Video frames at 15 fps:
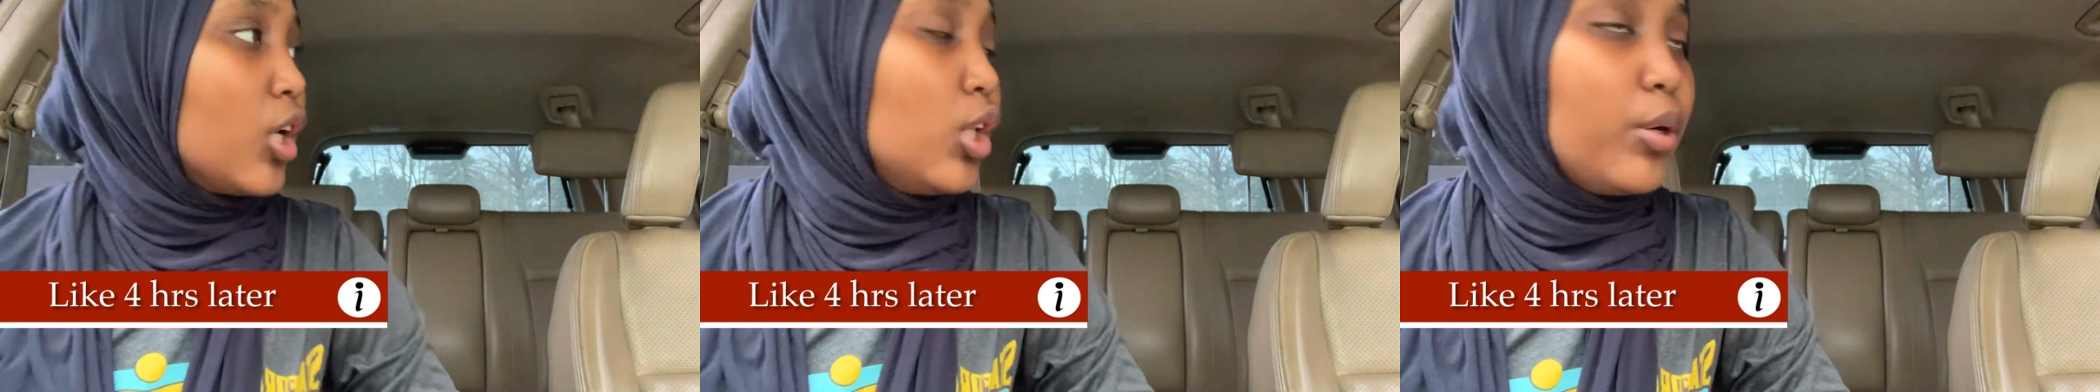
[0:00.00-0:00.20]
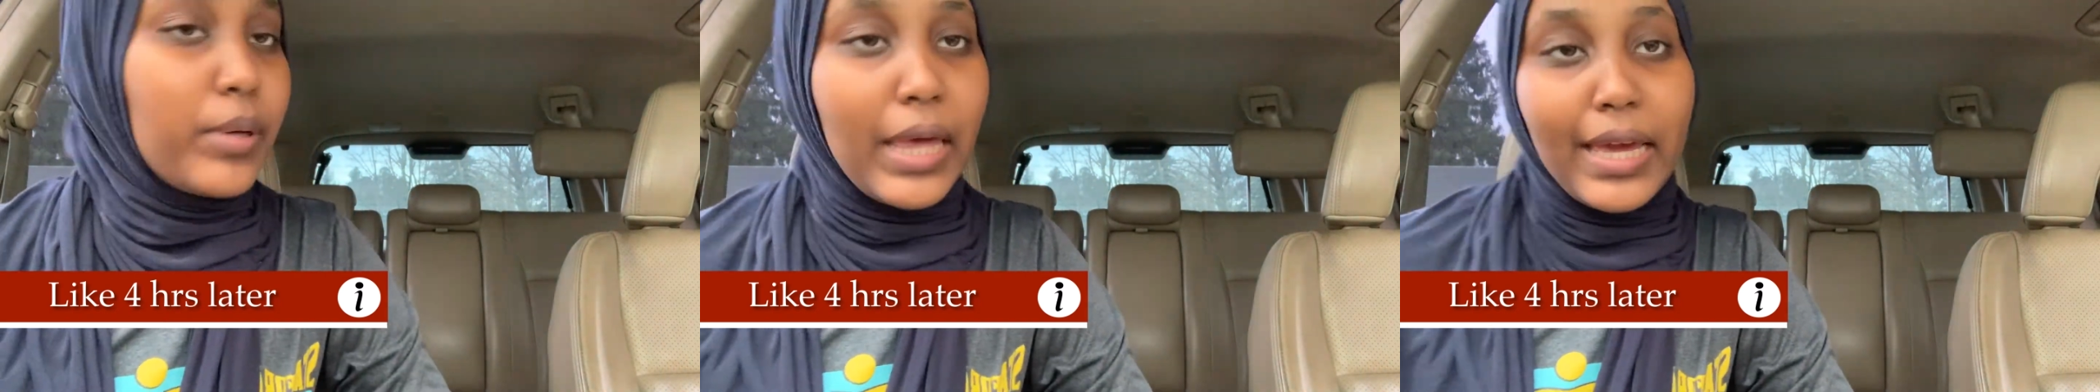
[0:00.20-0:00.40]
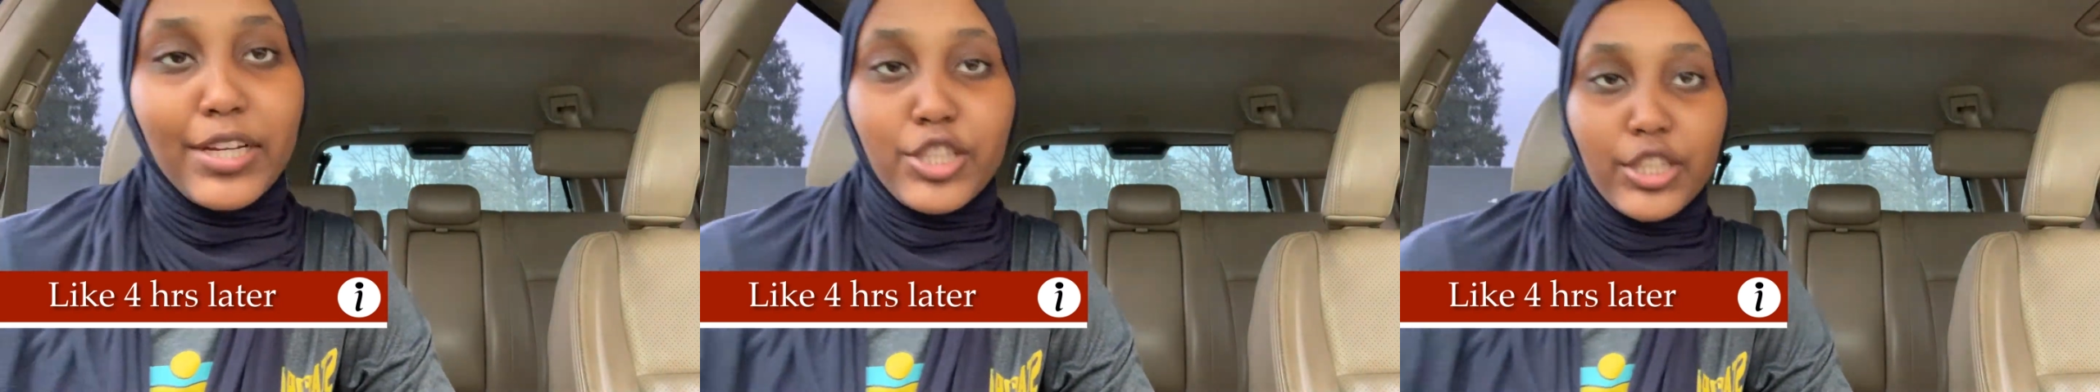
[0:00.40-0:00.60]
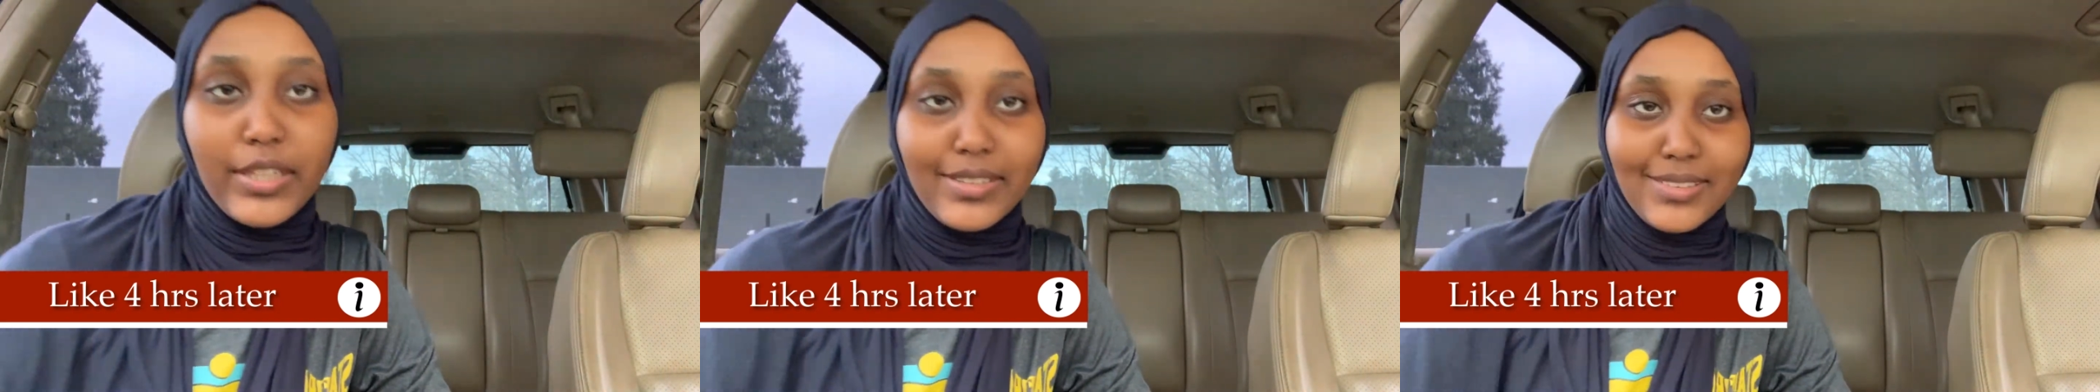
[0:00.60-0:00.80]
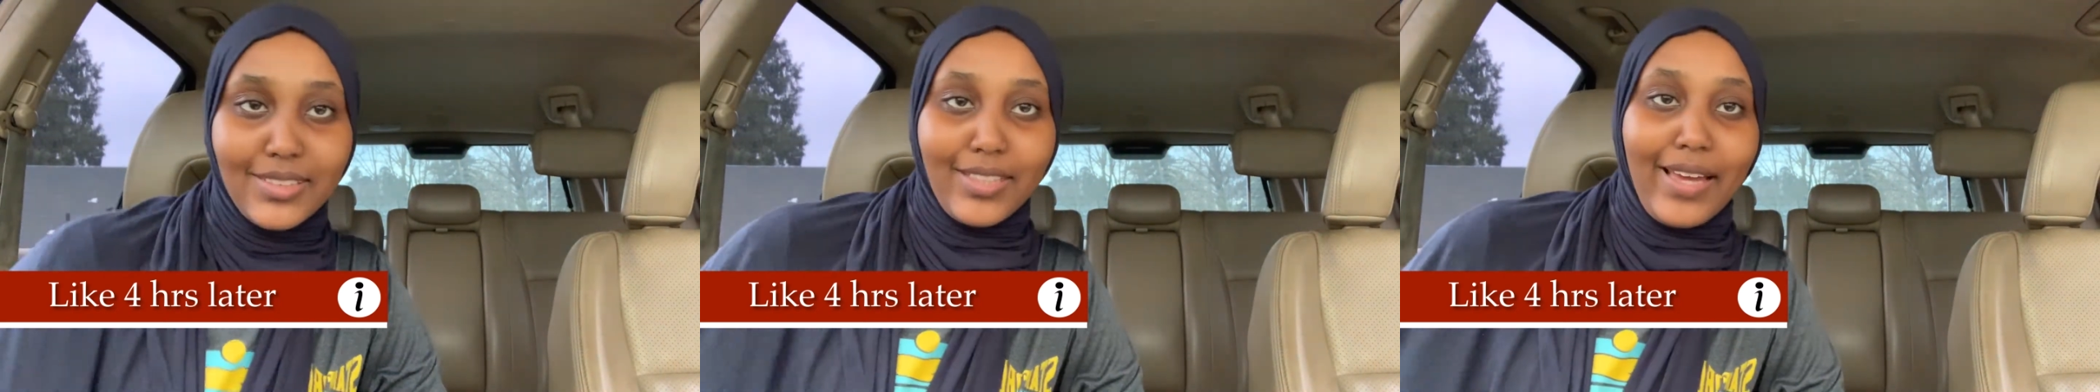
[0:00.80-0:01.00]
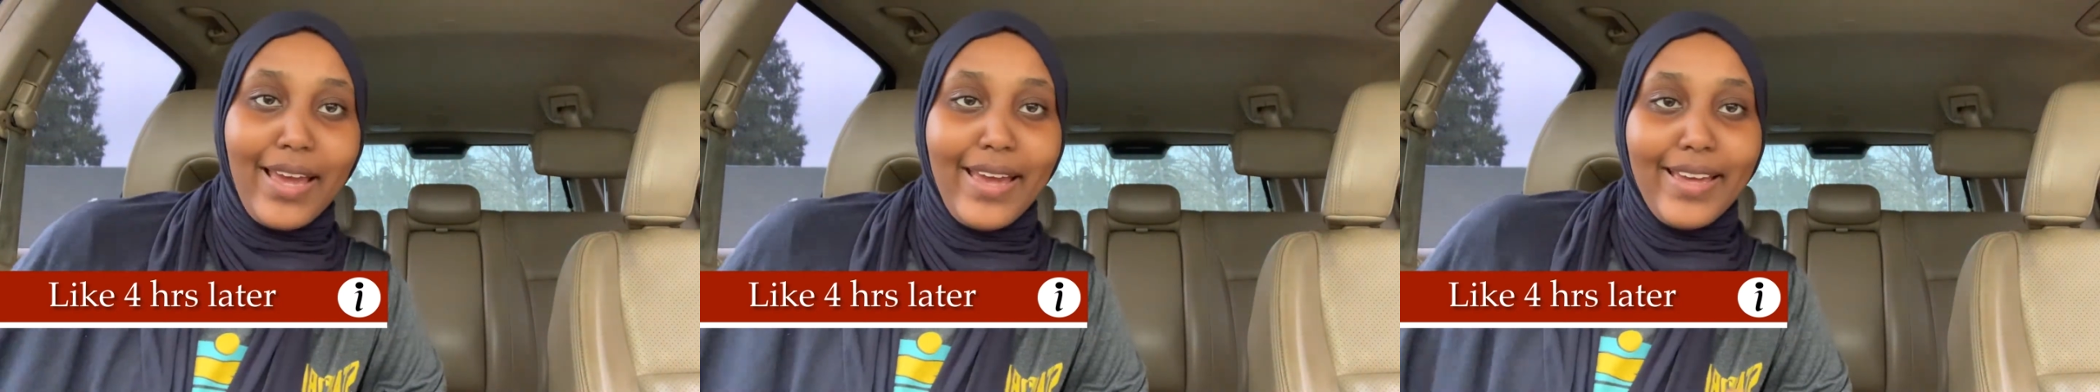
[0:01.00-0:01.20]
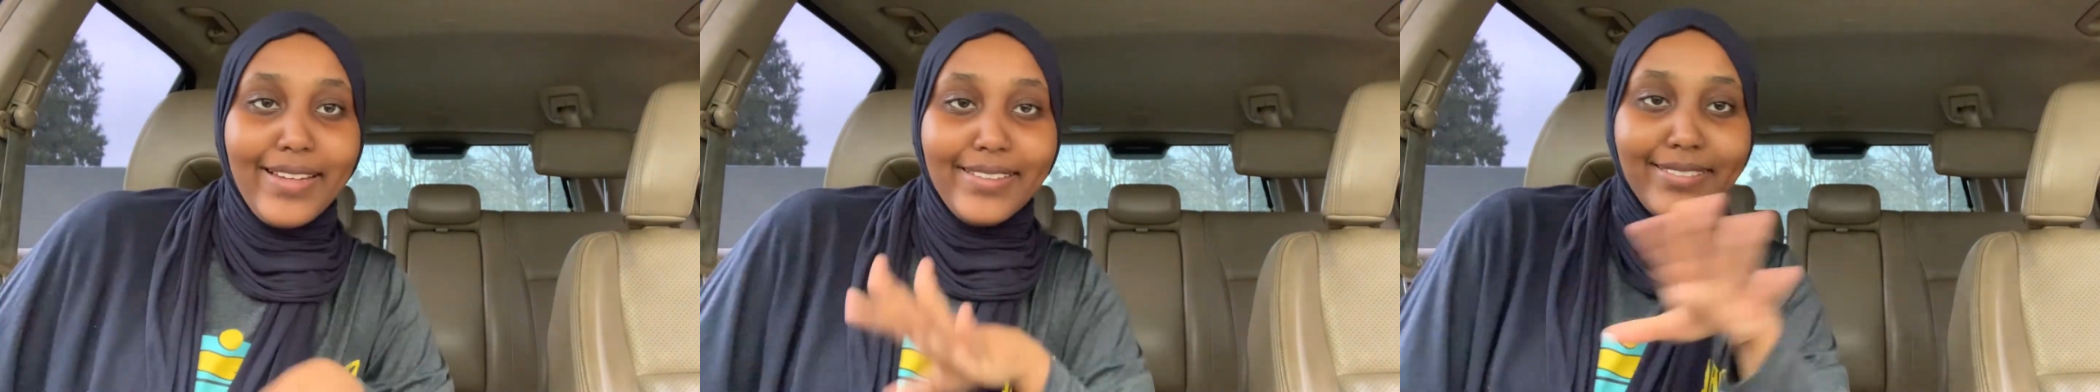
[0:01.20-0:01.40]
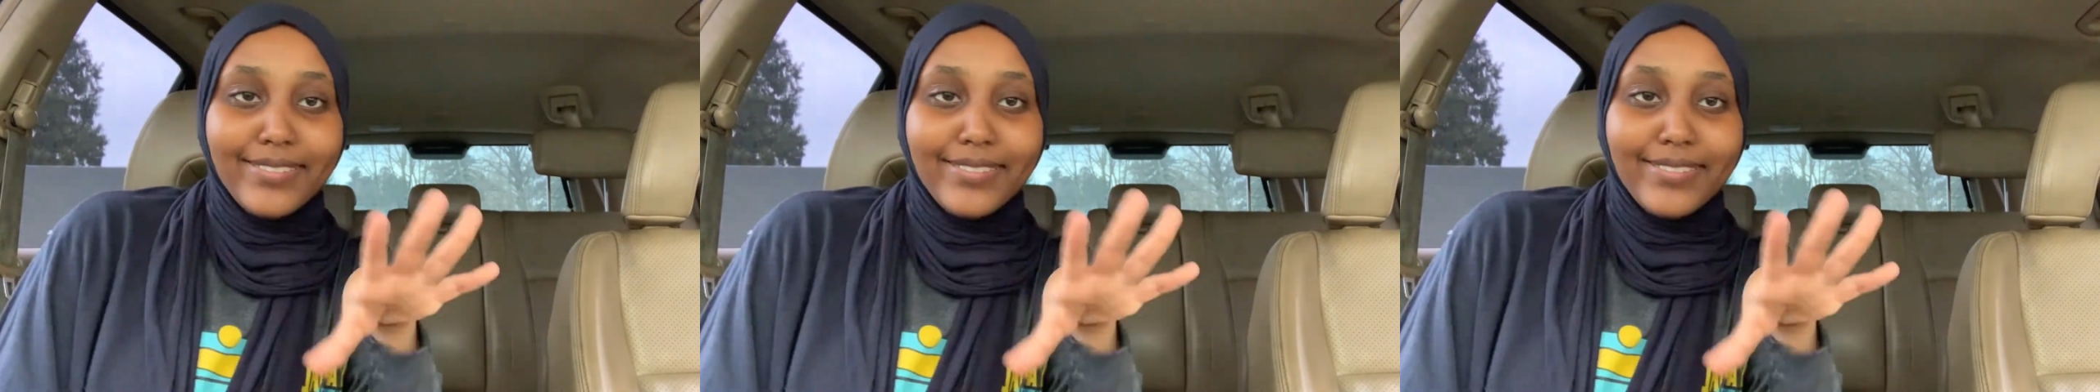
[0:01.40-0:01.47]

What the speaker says: locations, okay?